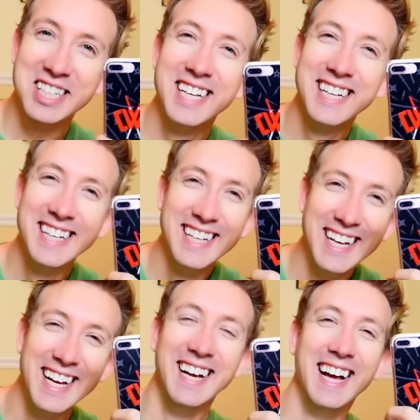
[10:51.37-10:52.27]

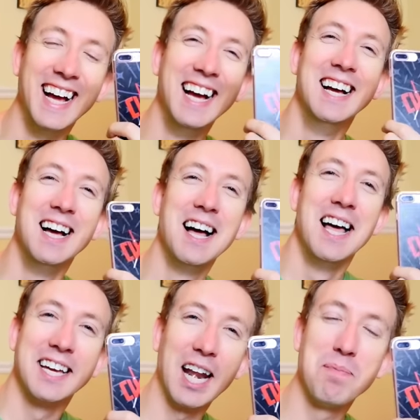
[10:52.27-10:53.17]

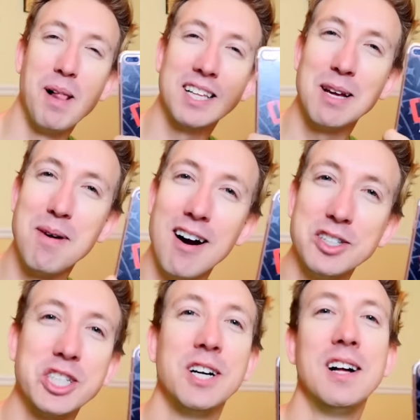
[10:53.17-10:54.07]
Gotta plug the
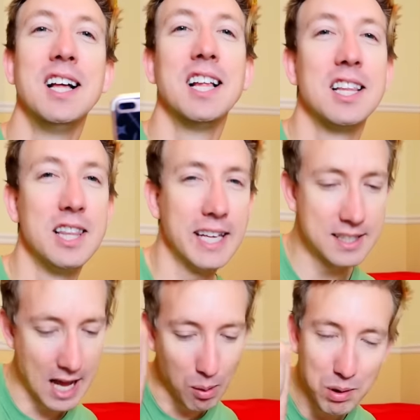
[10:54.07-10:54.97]
merch. Yeah. Link
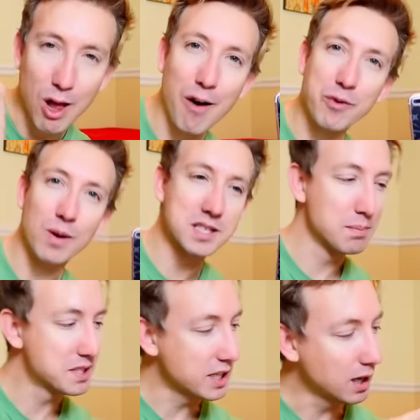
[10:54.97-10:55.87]
down below if you want
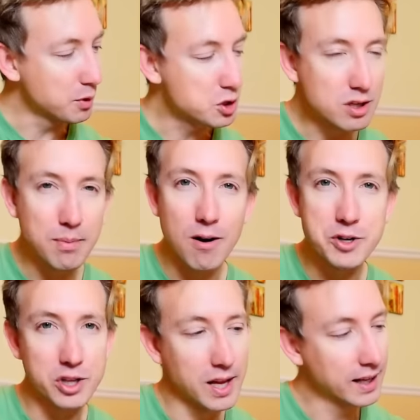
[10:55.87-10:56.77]
some C W C
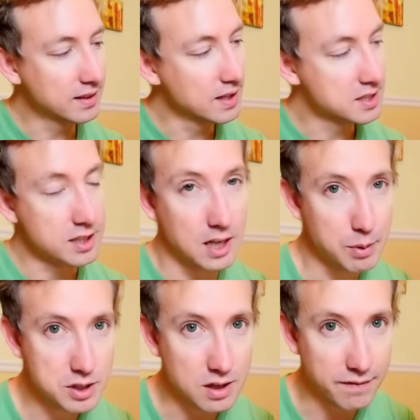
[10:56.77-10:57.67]
merch, like this C W
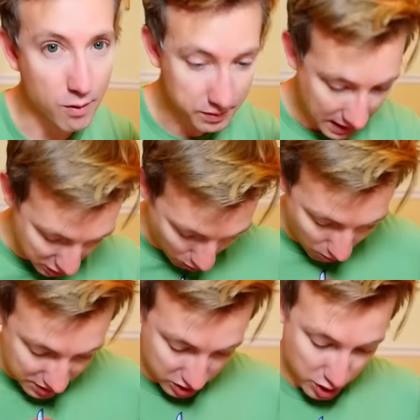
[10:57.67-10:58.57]
C phone case or
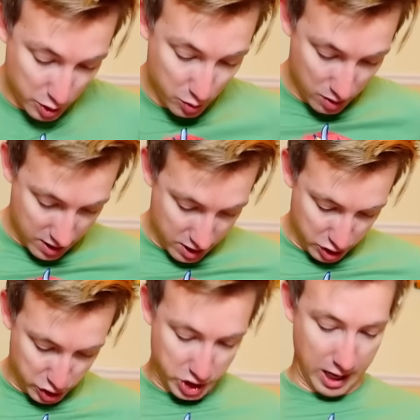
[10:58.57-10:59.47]
this new
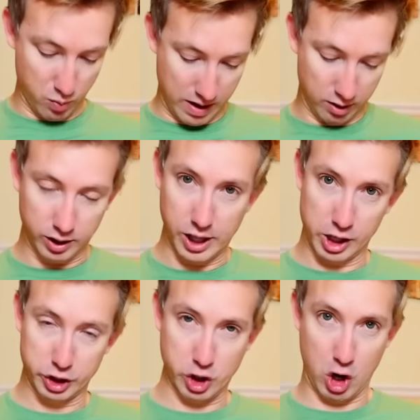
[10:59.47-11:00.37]
Chad Wild Clay
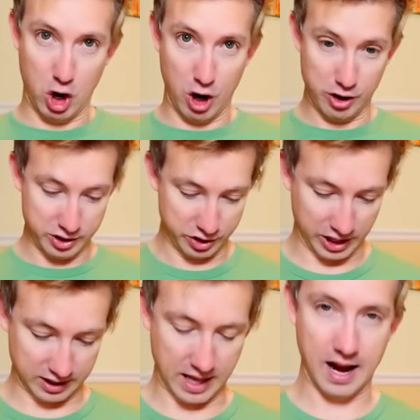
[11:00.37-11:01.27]
shirt.
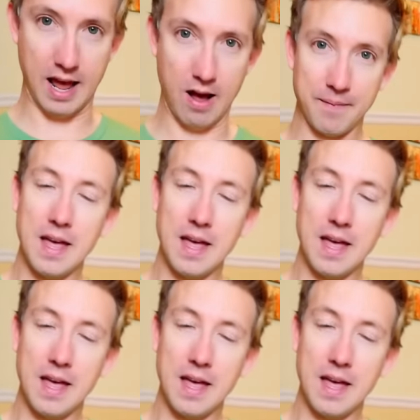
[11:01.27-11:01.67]
Check that out.